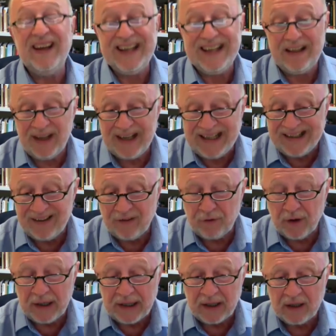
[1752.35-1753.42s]
in
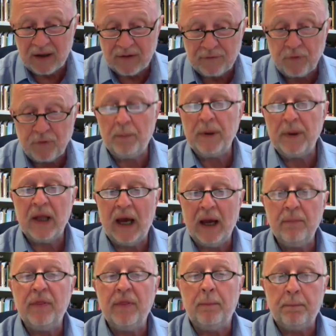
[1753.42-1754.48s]
former
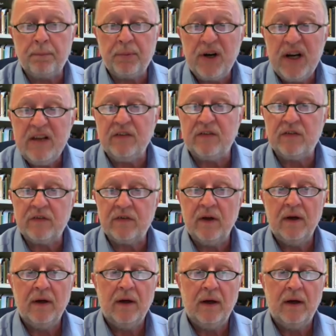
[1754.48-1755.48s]
time the priests